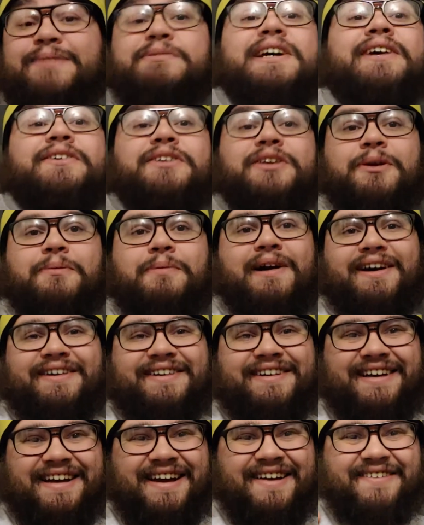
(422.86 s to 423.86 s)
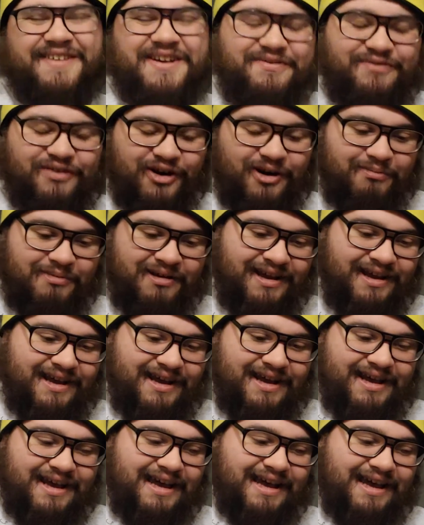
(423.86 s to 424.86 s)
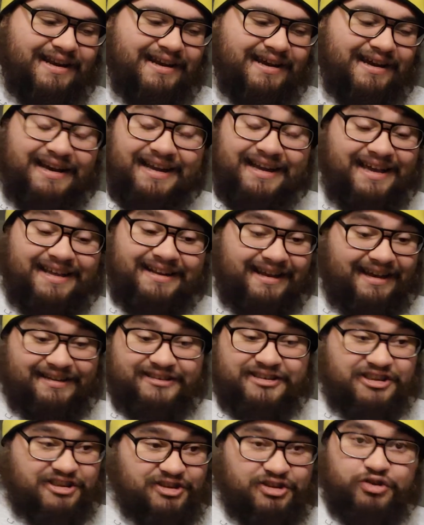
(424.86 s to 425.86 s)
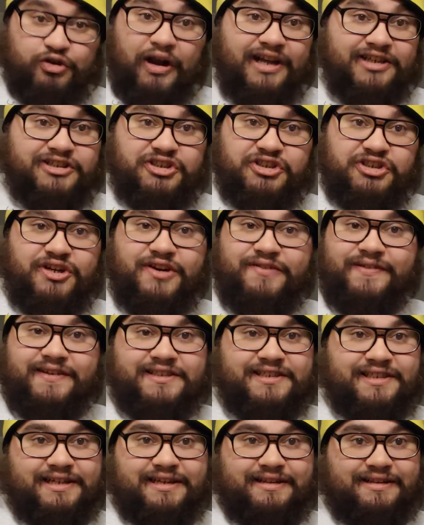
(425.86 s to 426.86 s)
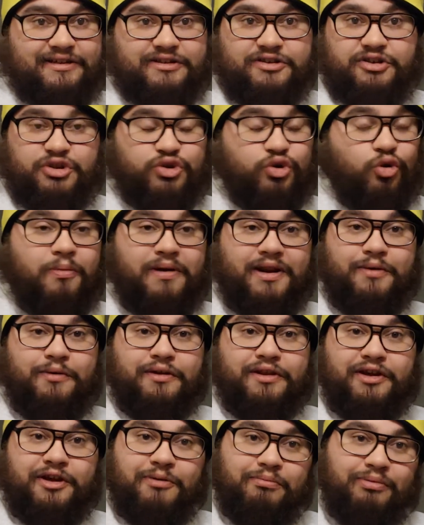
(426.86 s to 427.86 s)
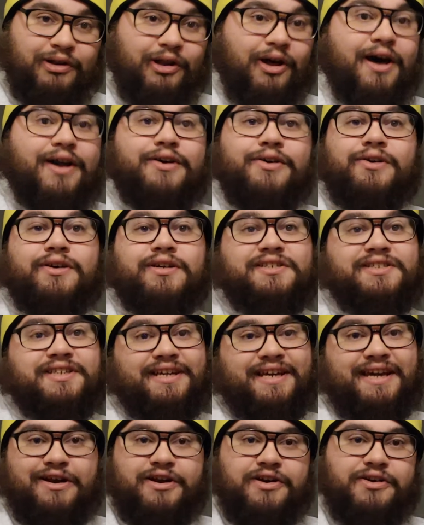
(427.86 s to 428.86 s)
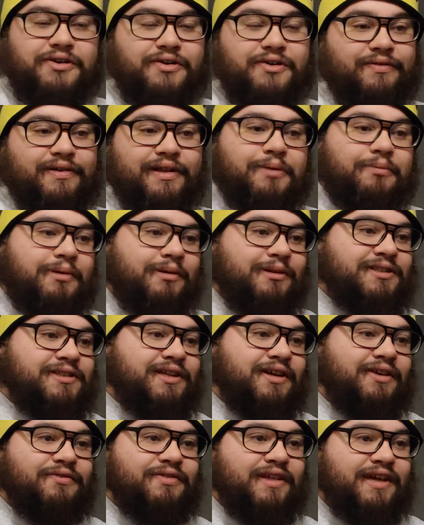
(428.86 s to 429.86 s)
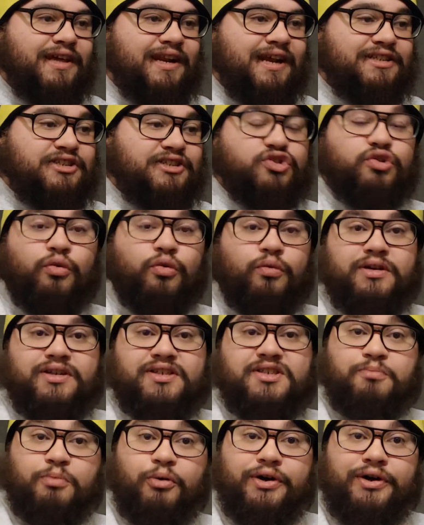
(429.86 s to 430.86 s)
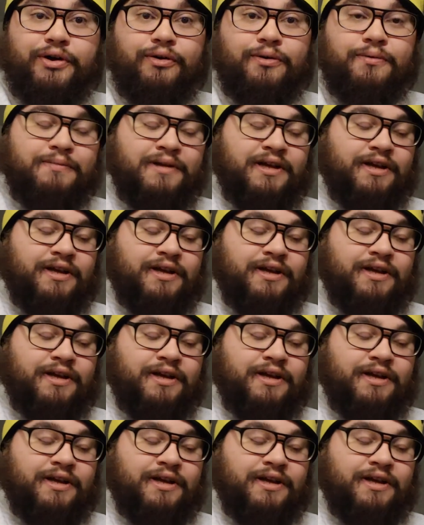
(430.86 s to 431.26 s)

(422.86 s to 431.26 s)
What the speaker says: I'm telling you about Reverb, and again, like, just scratch the surface, there's so many really good plot hooks and character development stuff that I just don't want to spoil,